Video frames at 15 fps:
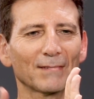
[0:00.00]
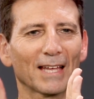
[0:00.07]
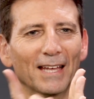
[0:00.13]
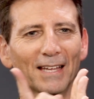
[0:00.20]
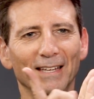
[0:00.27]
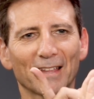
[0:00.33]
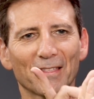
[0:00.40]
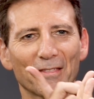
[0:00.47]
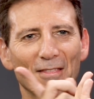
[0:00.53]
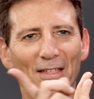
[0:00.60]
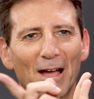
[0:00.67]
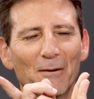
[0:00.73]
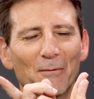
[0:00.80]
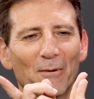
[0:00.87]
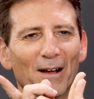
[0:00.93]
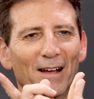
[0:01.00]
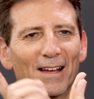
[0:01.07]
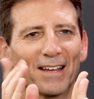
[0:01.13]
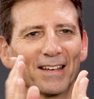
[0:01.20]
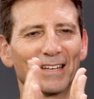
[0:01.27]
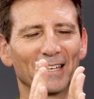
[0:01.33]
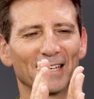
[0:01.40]
and then that
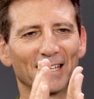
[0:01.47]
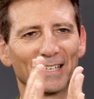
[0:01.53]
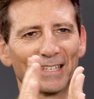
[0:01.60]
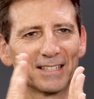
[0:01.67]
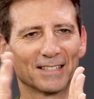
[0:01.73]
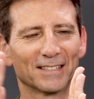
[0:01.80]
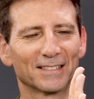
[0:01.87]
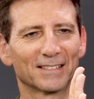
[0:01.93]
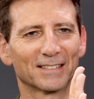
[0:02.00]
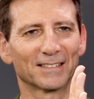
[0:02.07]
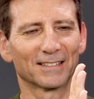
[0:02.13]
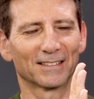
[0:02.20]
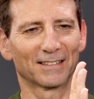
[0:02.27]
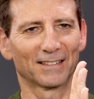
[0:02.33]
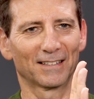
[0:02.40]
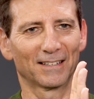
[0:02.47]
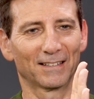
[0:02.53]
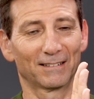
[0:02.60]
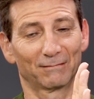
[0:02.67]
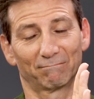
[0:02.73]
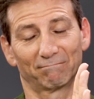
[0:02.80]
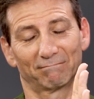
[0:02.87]
way is
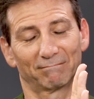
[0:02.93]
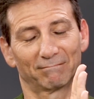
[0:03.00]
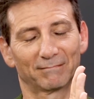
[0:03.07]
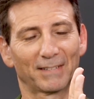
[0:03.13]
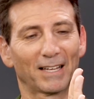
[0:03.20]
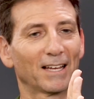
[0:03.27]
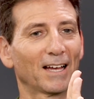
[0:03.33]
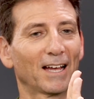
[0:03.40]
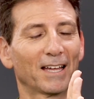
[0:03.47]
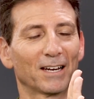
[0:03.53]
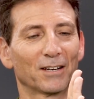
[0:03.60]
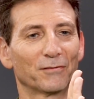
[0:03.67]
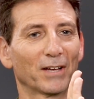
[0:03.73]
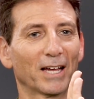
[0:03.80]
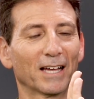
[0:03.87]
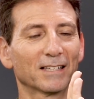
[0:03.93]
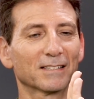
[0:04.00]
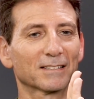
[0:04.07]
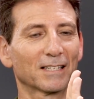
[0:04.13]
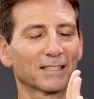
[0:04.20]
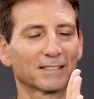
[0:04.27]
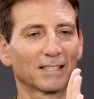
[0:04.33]
an
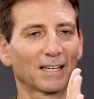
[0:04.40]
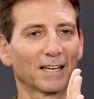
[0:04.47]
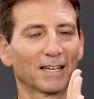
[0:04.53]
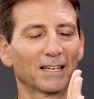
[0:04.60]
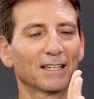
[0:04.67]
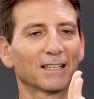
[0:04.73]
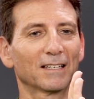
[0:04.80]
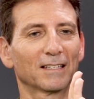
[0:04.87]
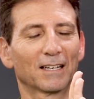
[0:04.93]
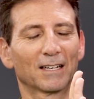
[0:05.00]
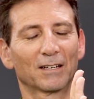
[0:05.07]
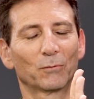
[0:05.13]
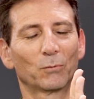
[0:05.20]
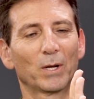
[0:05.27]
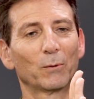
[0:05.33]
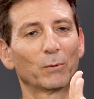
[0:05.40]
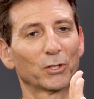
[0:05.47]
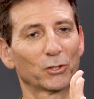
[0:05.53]
advance, let's say, where we